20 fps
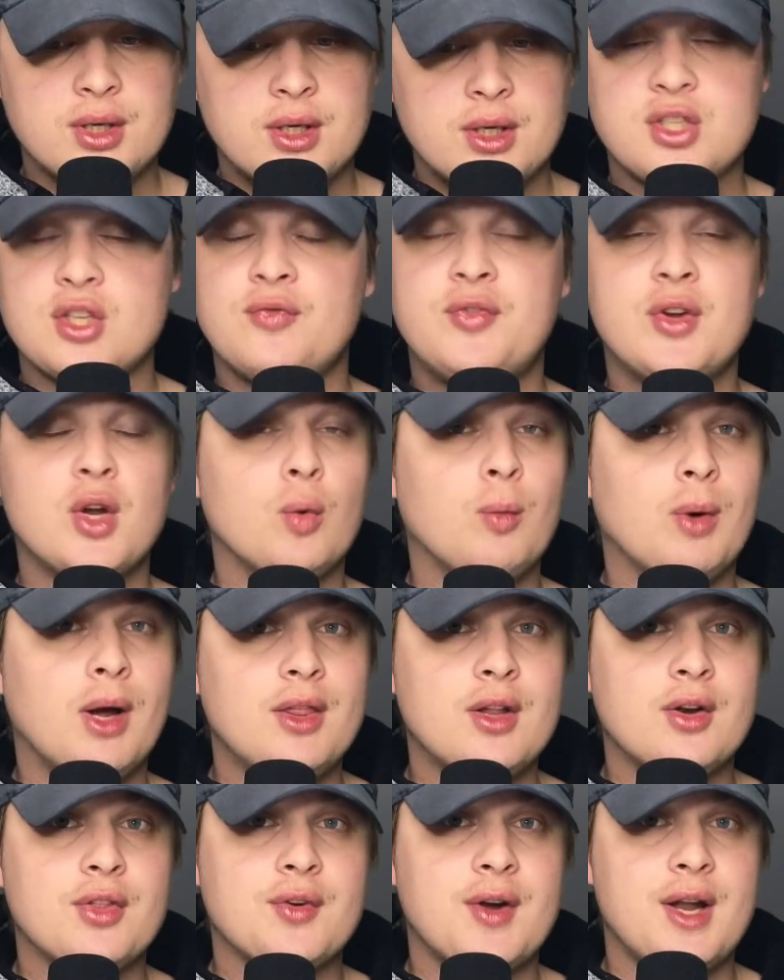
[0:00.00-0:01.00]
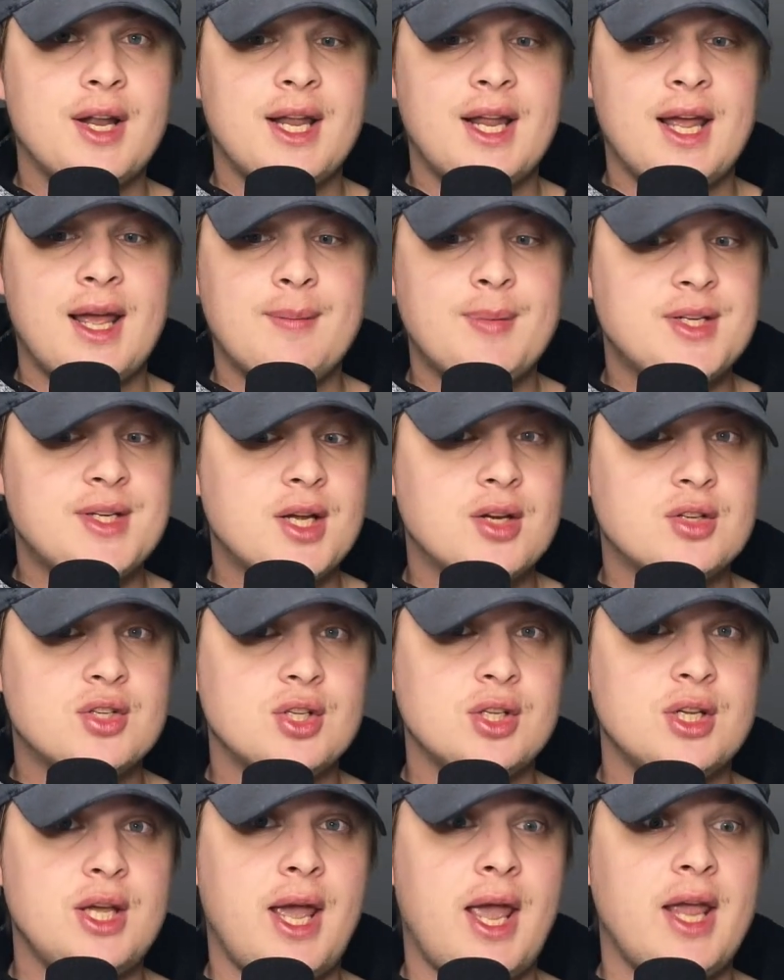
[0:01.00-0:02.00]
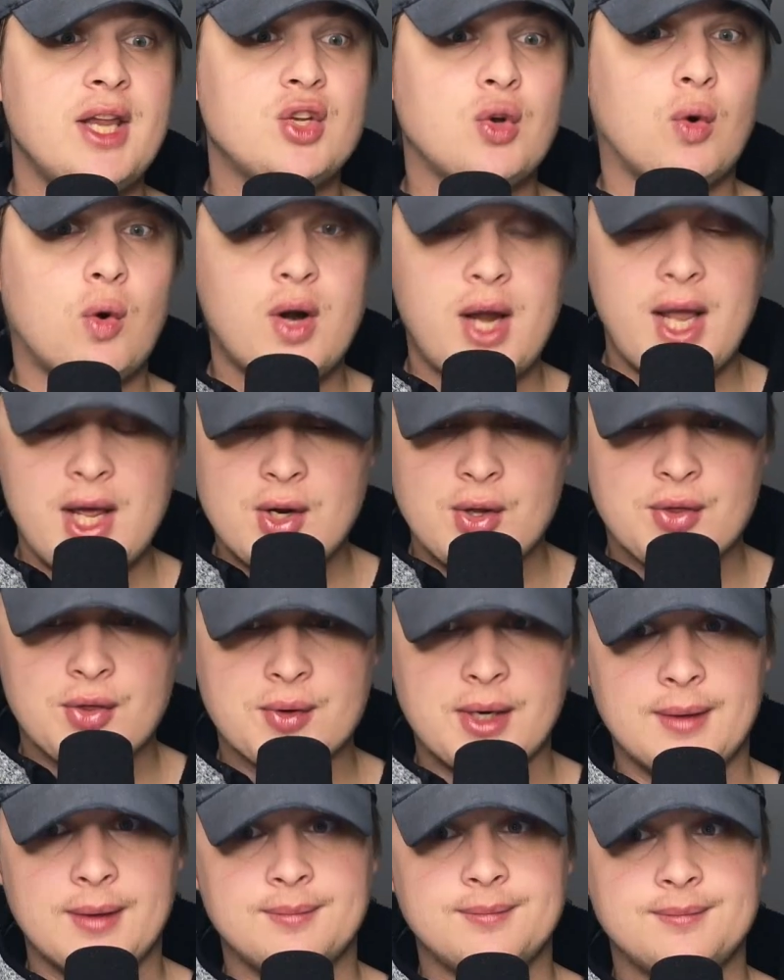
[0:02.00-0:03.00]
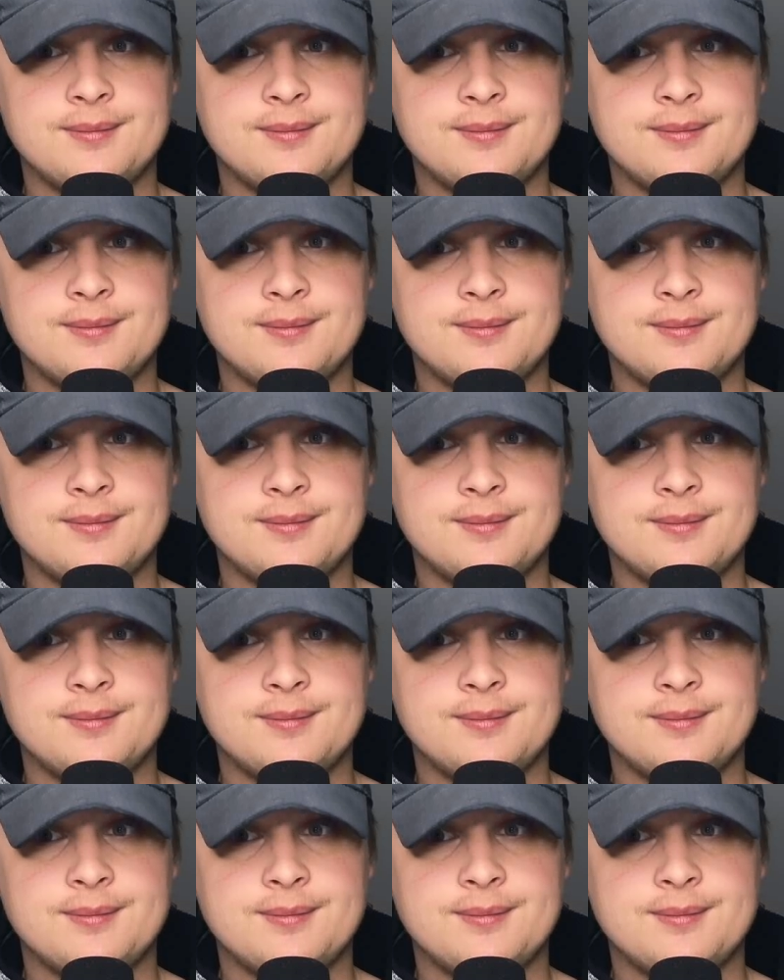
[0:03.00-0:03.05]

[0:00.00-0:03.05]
severe weather threat and potentially a tornado threat.